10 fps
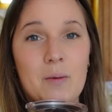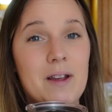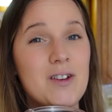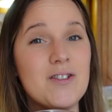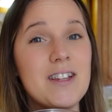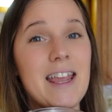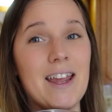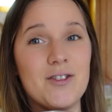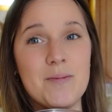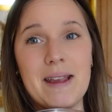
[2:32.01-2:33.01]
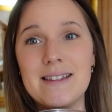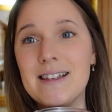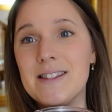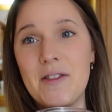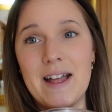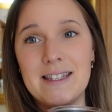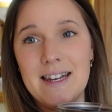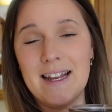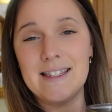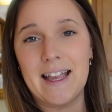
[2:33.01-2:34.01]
Well, usually Andrew makes it, so that's nice.